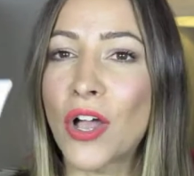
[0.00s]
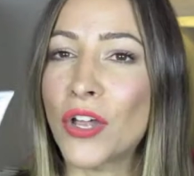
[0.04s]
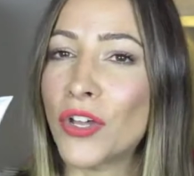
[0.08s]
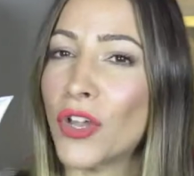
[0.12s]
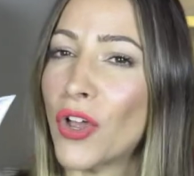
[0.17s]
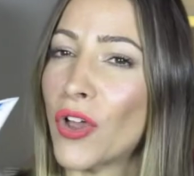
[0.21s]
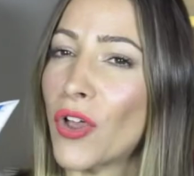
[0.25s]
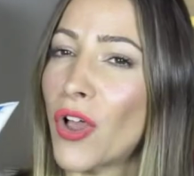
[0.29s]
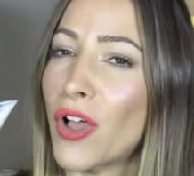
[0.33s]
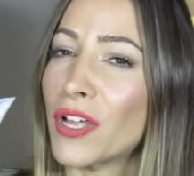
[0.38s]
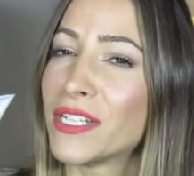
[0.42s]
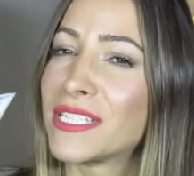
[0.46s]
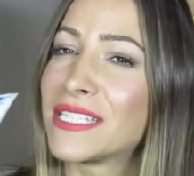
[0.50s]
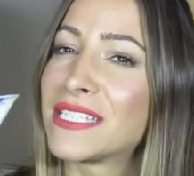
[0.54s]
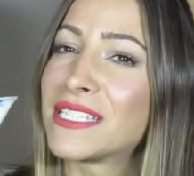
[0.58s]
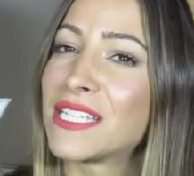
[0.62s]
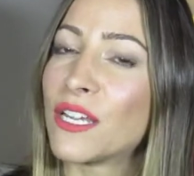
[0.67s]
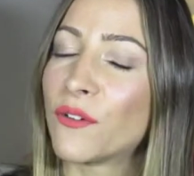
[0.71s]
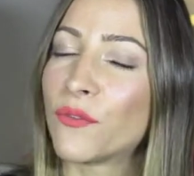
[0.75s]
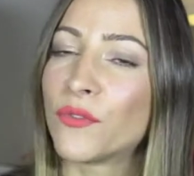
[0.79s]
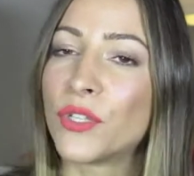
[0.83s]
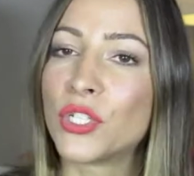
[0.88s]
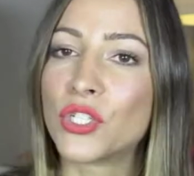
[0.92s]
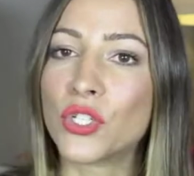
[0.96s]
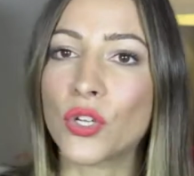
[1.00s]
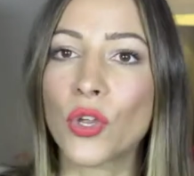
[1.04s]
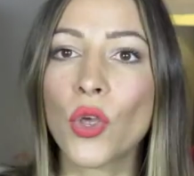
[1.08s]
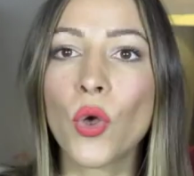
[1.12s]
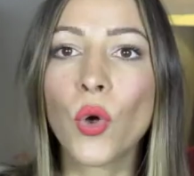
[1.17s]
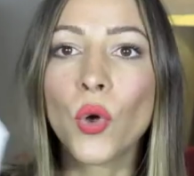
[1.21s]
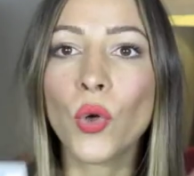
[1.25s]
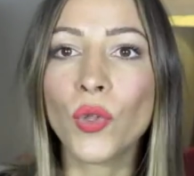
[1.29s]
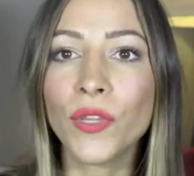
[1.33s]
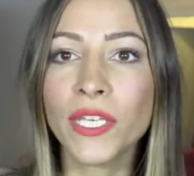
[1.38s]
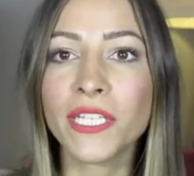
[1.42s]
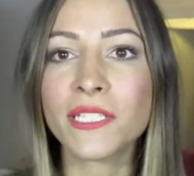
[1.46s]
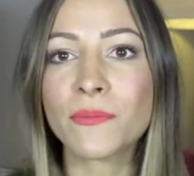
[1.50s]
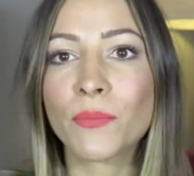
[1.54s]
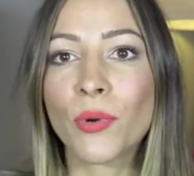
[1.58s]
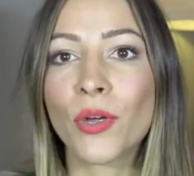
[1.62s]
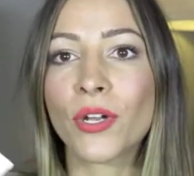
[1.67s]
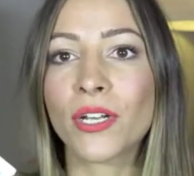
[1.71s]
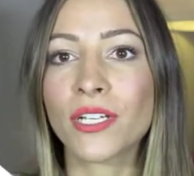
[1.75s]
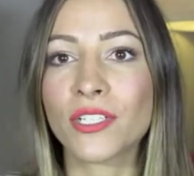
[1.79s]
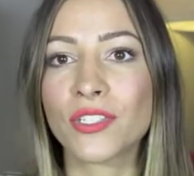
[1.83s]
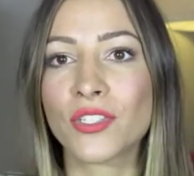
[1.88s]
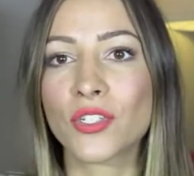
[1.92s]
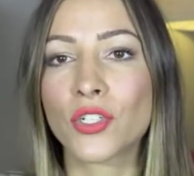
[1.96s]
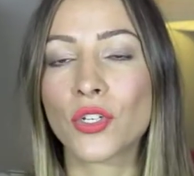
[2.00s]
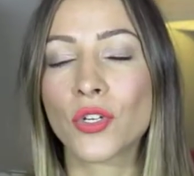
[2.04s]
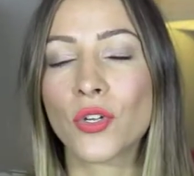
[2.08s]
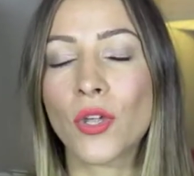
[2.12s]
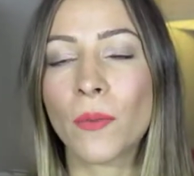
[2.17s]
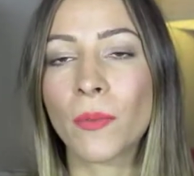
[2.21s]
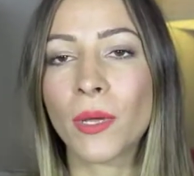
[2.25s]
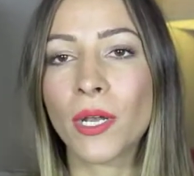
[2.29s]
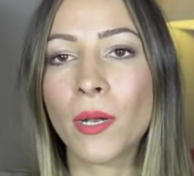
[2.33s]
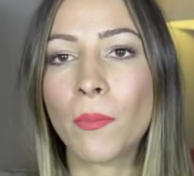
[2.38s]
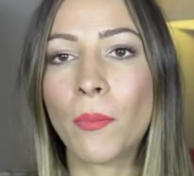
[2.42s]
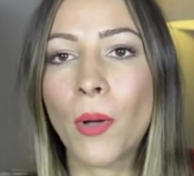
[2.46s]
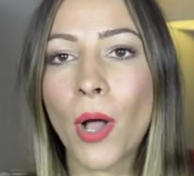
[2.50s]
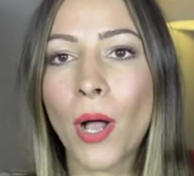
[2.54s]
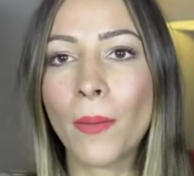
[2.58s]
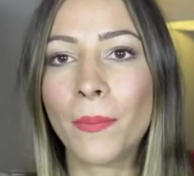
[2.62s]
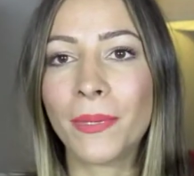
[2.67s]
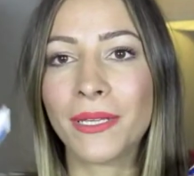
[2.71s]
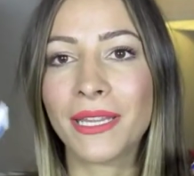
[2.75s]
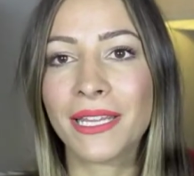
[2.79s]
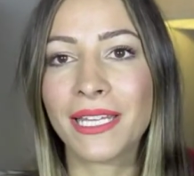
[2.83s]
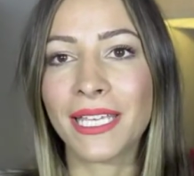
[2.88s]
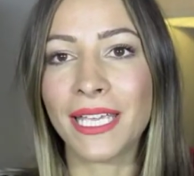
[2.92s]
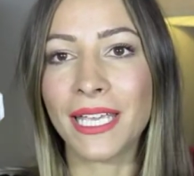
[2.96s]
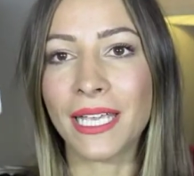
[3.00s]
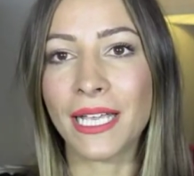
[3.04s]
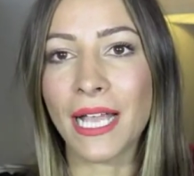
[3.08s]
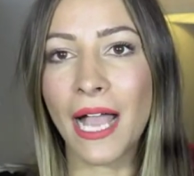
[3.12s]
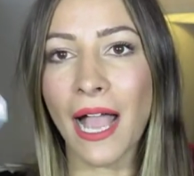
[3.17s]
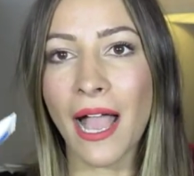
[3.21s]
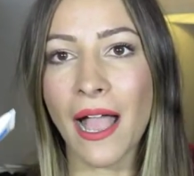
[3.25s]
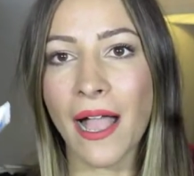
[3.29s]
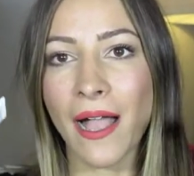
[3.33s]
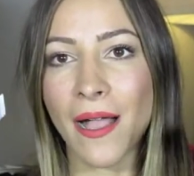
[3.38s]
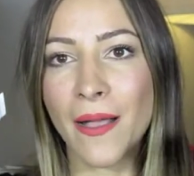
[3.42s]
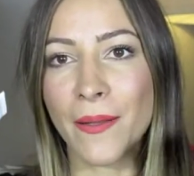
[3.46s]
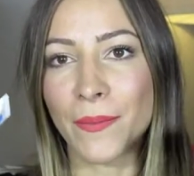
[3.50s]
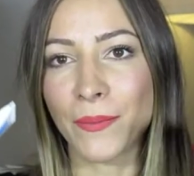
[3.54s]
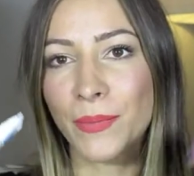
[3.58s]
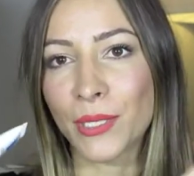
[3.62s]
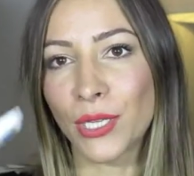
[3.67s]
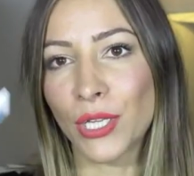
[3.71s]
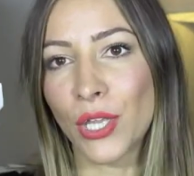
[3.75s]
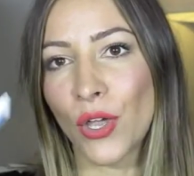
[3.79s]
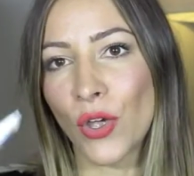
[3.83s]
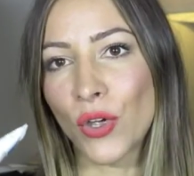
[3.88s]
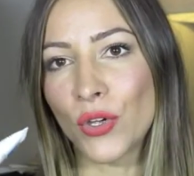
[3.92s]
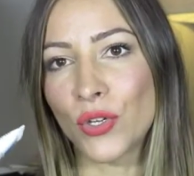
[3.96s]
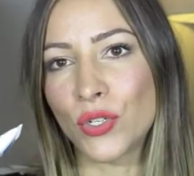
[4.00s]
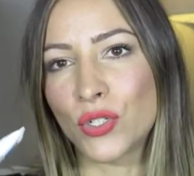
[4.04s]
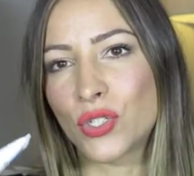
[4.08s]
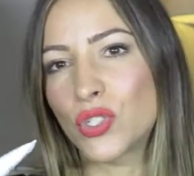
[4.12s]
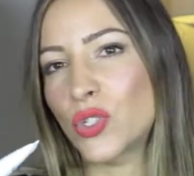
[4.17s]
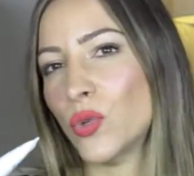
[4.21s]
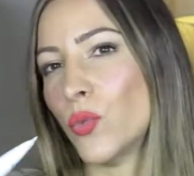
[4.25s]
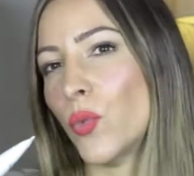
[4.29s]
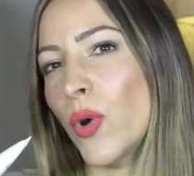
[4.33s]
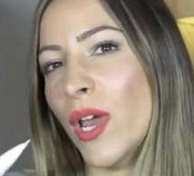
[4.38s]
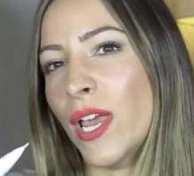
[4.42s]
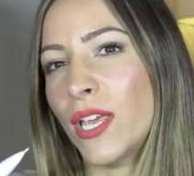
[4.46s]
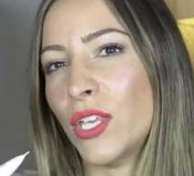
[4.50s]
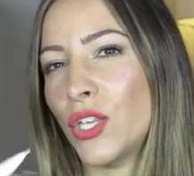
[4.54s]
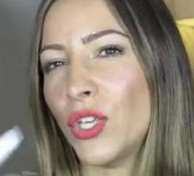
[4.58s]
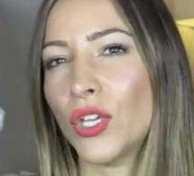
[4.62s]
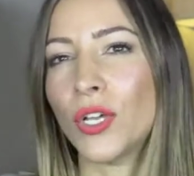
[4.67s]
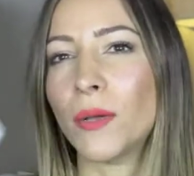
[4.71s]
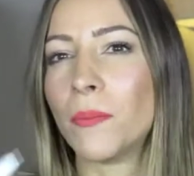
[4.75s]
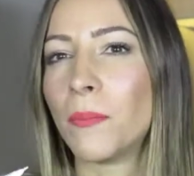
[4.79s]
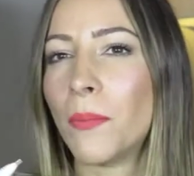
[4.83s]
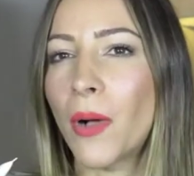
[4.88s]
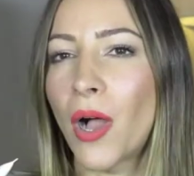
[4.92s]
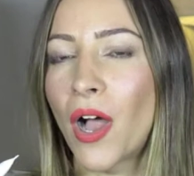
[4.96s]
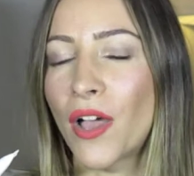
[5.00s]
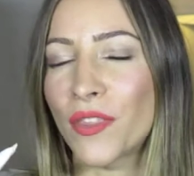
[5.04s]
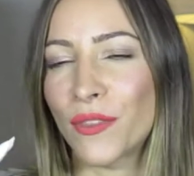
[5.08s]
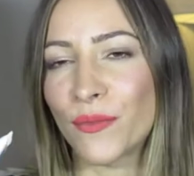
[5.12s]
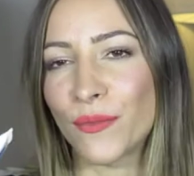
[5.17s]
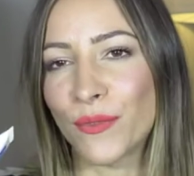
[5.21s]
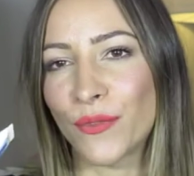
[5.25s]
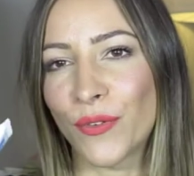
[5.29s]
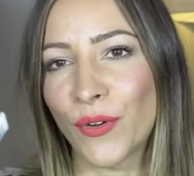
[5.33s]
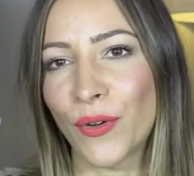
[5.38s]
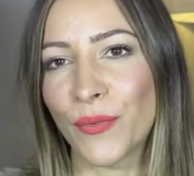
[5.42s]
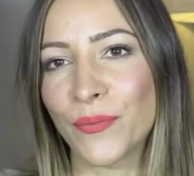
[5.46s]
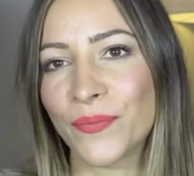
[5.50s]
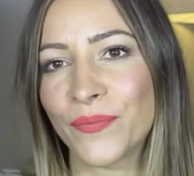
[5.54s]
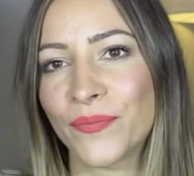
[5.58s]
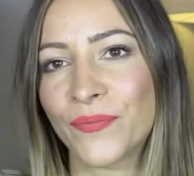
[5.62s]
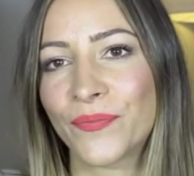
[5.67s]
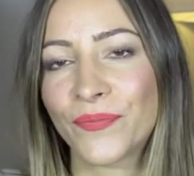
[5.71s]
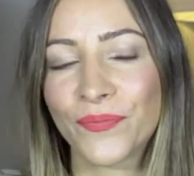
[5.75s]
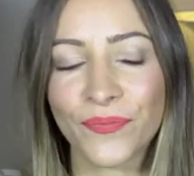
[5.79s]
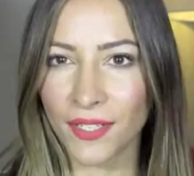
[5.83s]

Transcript: I know I definitely do. All these products too, I'm going to pop a link uh, below to where you can buy them from.